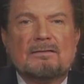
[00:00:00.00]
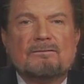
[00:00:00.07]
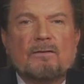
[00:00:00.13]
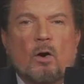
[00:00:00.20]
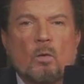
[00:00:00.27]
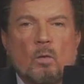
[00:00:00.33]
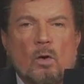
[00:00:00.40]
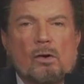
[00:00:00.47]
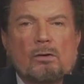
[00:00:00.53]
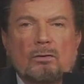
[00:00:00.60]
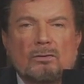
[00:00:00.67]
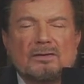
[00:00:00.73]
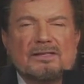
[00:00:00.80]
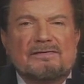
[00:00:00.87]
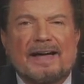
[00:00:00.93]
for
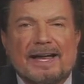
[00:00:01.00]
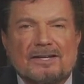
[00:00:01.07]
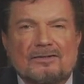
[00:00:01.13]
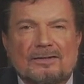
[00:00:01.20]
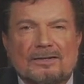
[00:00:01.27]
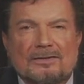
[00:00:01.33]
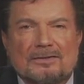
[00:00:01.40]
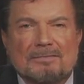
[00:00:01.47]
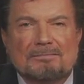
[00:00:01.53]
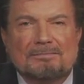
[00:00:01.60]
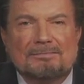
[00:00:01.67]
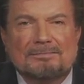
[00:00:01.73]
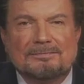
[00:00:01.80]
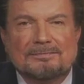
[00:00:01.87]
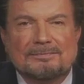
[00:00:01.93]
world evangelism.
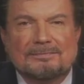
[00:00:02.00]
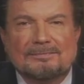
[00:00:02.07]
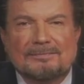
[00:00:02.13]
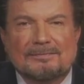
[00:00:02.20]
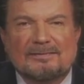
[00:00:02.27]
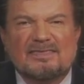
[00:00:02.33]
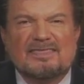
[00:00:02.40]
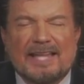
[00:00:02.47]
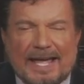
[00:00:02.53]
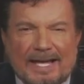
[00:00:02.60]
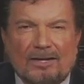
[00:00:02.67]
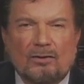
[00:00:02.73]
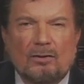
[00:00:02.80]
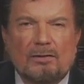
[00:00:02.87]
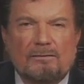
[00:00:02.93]

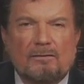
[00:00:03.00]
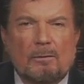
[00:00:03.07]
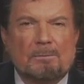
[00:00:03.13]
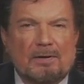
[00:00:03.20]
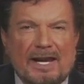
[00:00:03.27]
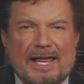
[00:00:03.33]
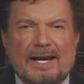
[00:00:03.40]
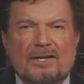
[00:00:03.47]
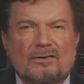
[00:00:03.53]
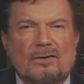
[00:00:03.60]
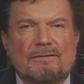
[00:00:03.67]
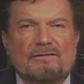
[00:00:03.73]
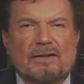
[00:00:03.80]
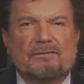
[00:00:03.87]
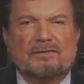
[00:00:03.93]
Thank you for planting
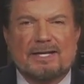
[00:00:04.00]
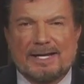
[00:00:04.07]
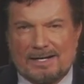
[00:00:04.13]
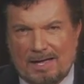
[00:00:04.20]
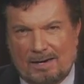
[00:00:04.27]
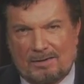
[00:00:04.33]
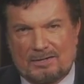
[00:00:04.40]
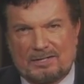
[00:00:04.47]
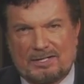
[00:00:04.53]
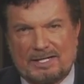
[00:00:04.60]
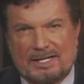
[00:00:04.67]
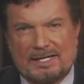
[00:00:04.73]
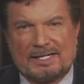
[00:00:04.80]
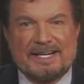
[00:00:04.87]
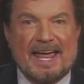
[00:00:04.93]
your $58
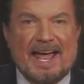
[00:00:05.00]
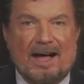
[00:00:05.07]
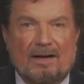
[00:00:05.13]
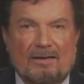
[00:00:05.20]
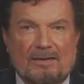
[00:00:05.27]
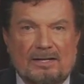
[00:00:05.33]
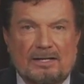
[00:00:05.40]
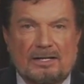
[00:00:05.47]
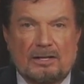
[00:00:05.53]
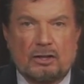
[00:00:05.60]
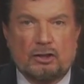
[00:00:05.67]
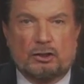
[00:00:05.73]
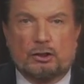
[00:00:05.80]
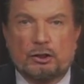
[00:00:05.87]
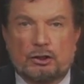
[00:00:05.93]
seed. Now,
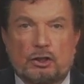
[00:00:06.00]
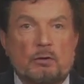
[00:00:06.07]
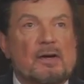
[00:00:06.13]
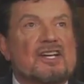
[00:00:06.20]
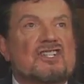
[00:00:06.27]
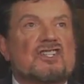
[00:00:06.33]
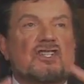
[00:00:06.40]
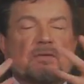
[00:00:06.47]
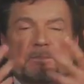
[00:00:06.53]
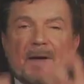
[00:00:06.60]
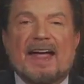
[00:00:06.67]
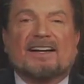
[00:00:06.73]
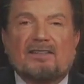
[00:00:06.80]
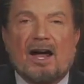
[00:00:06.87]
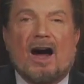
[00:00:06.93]
should you
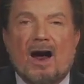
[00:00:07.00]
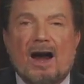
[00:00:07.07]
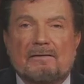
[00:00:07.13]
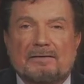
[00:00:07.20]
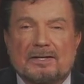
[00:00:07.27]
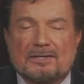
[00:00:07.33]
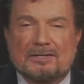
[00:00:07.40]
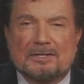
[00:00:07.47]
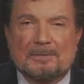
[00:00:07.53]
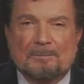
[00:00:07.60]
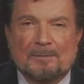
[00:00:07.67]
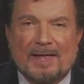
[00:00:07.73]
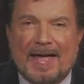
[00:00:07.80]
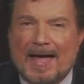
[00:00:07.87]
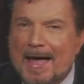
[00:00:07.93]
expect a harvest?
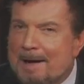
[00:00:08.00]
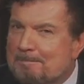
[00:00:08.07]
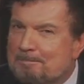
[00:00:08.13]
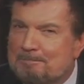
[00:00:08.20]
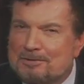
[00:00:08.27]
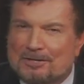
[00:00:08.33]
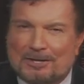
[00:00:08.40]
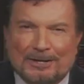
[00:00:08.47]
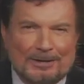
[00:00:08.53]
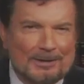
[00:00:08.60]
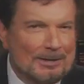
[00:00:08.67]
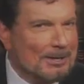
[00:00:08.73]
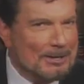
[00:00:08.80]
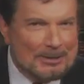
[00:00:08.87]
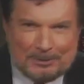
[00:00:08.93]

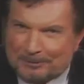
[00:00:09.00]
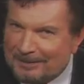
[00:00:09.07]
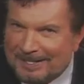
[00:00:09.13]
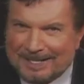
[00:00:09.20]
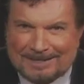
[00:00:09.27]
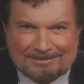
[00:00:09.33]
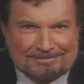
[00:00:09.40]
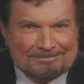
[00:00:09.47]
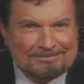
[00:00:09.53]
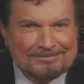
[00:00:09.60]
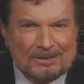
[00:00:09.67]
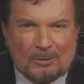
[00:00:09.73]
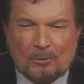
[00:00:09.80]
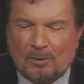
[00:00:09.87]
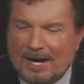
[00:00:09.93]
Absolutely.
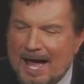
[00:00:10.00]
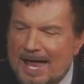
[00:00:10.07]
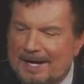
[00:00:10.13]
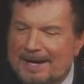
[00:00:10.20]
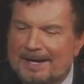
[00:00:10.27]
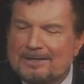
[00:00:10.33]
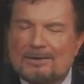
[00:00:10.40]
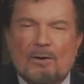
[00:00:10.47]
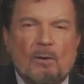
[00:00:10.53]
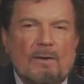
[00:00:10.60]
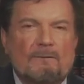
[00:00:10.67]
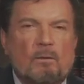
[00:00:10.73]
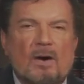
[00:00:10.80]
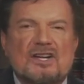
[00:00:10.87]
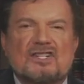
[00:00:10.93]
When I let go
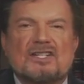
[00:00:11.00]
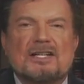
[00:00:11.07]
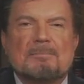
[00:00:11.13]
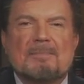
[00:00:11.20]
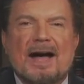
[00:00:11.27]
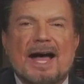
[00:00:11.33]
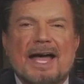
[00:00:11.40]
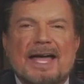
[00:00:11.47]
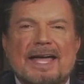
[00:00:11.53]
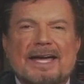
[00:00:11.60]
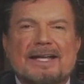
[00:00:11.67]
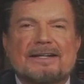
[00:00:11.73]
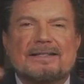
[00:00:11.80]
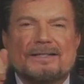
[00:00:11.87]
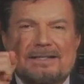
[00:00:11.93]
of what's in my
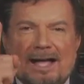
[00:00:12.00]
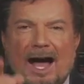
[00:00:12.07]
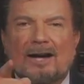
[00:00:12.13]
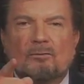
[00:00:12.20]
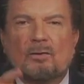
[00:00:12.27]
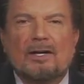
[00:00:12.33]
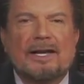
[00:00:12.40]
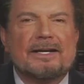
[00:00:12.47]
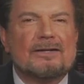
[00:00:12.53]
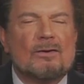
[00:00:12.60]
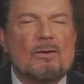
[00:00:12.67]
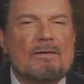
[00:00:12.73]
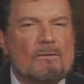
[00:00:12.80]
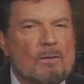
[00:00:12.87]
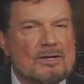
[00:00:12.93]
hand, God will let
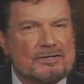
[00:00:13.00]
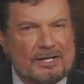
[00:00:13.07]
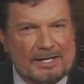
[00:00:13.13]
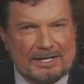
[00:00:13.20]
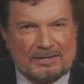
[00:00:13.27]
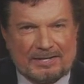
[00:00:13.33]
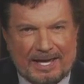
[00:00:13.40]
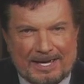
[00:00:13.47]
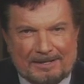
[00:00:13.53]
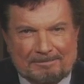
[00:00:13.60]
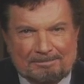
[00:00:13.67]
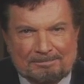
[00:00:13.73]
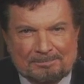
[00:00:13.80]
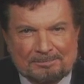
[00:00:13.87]
go of what's in his hand.